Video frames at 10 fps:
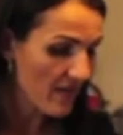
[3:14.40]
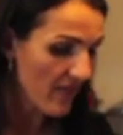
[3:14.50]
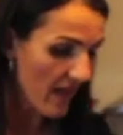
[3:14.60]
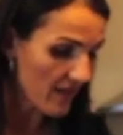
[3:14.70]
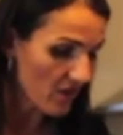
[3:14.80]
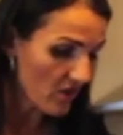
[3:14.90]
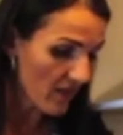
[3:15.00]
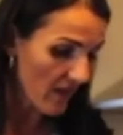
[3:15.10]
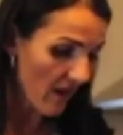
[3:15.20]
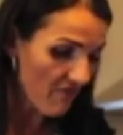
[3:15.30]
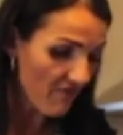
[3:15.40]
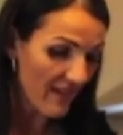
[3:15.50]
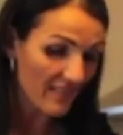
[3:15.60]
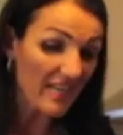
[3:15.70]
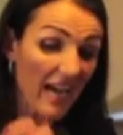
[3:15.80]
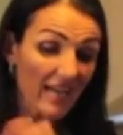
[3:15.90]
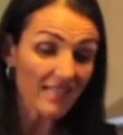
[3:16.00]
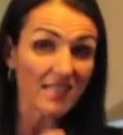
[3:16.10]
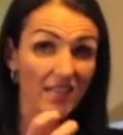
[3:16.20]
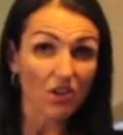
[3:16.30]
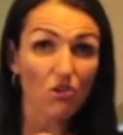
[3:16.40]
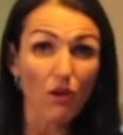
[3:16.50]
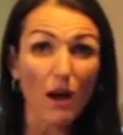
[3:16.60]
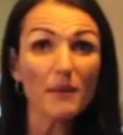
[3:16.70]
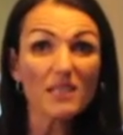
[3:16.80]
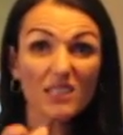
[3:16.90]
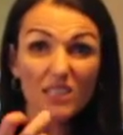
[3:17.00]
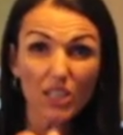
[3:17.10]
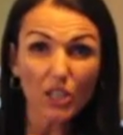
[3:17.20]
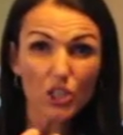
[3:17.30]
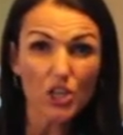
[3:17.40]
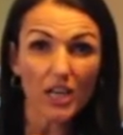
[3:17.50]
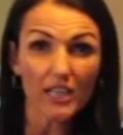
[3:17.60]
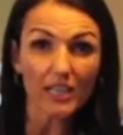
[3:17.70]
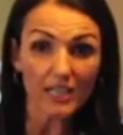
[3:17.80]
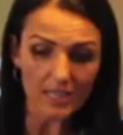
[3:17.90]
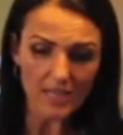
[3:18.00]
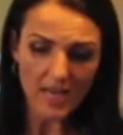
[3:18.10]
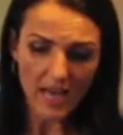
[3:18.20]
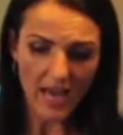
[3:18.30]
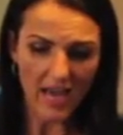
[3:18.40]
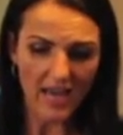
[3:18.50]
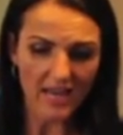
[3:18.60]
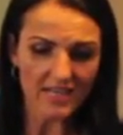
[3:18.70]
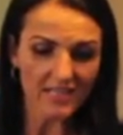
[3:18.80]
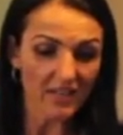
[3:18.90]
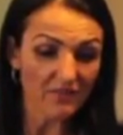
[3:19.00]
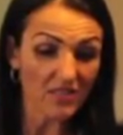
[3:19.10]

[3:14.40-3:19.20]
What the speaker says: that you get a fantastic crumb. It's a little chunkier and gives